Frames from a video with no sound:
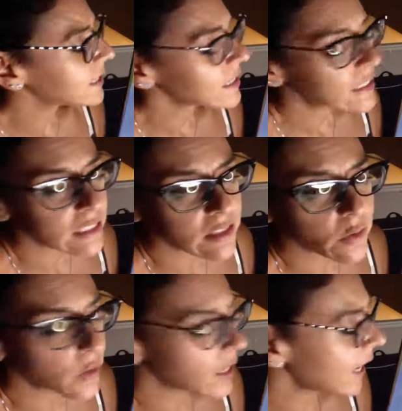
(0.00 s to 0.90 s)
This is
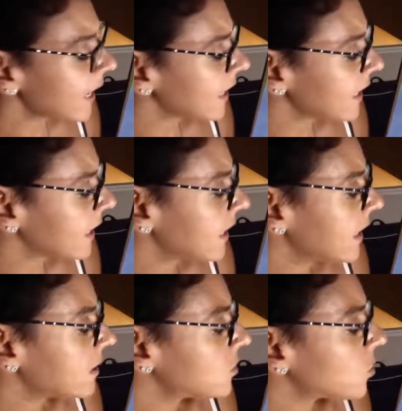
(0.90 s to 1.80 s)
okay.
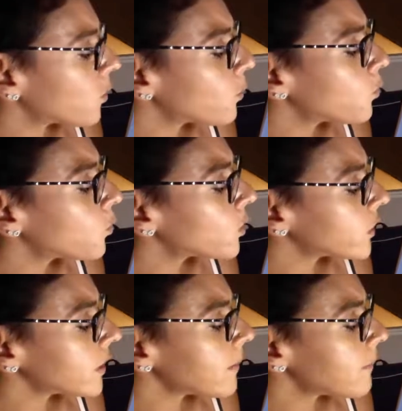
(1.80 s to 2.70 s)
Don't
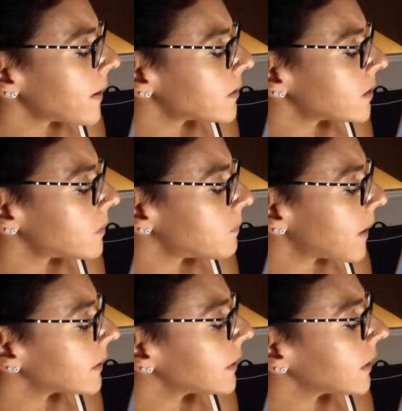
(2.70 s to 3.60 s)
worry about
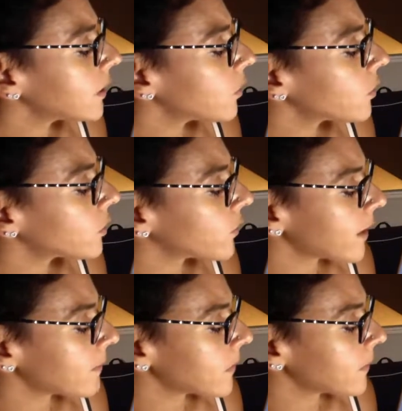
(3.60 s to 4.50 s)
spelling or
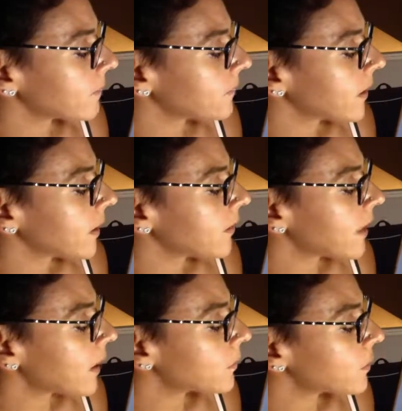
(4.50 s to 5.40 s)
grammar.
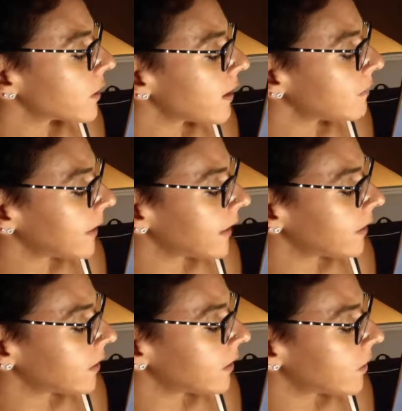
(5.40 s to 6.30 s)
That will come
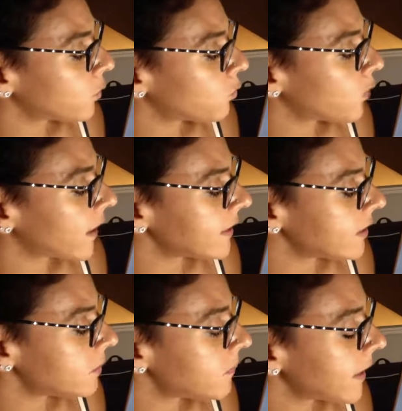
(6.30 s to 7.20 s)
later. Write in
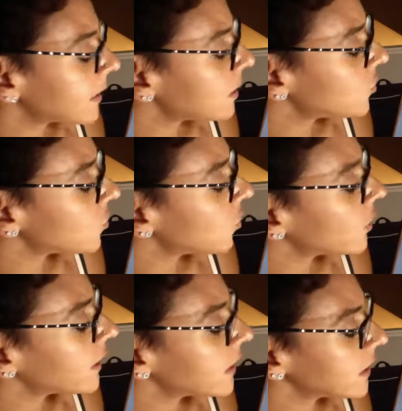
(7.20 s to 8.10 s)
Spanish
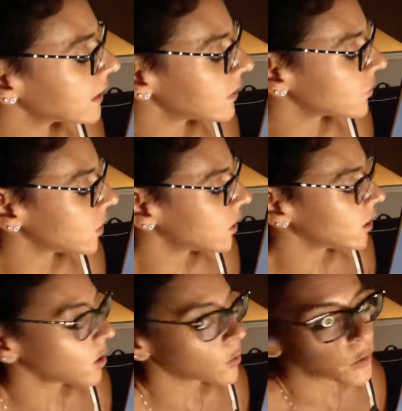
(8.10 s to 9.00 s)
or English,
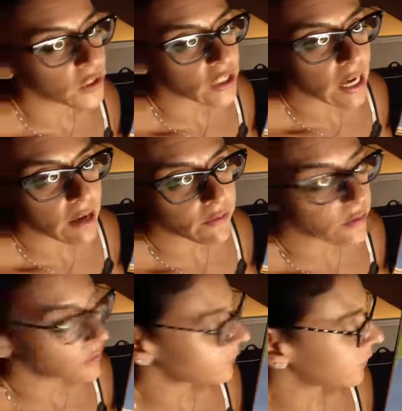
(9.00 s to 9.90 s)

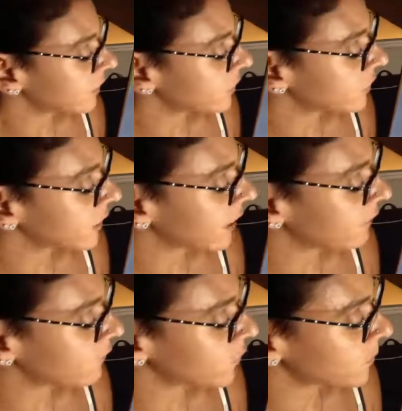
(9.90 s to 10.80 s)
whichever feels
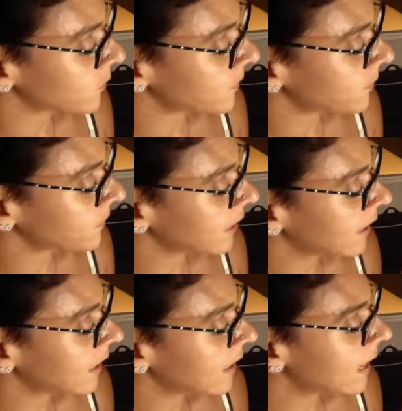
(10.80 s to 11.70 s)
comfortable.
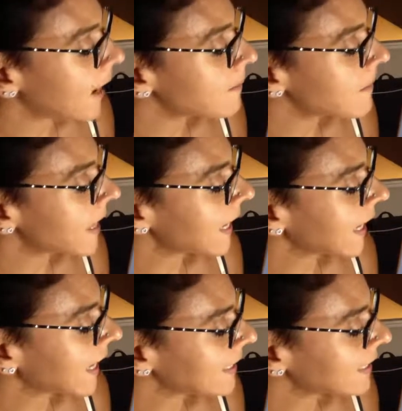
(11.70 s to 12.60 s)

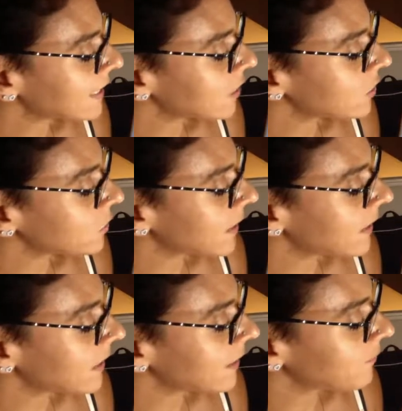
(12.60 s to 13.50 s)
America starts
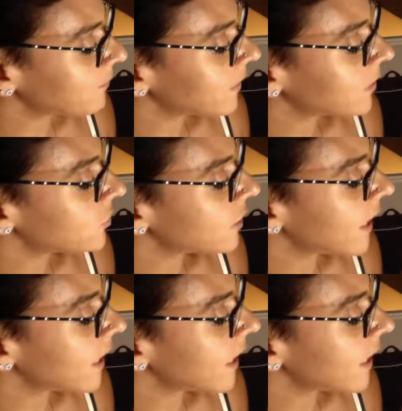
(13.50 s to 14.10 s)
writing. She